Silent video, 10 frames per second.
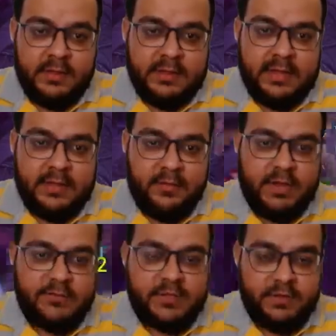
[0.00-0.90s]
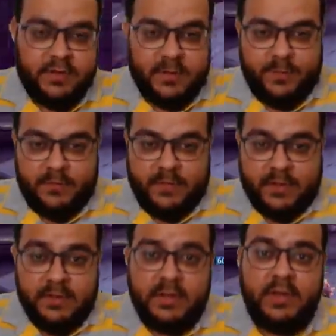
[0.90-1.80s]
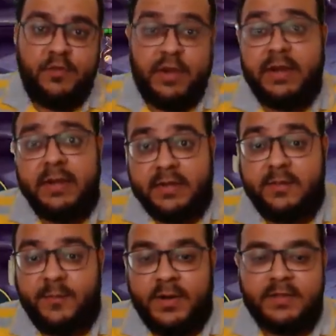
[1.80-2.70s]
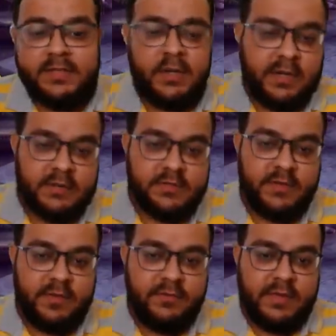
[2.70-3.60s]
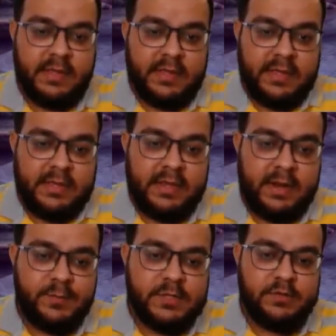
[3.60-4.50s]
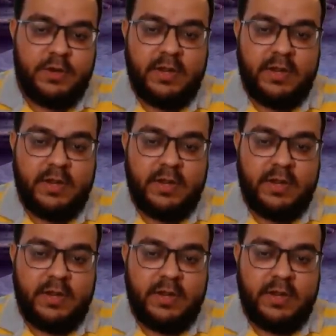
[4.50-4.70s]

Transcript: Kill the waves. Okay, perfect. In one hit, Marius clears the wave. Here I'm just going to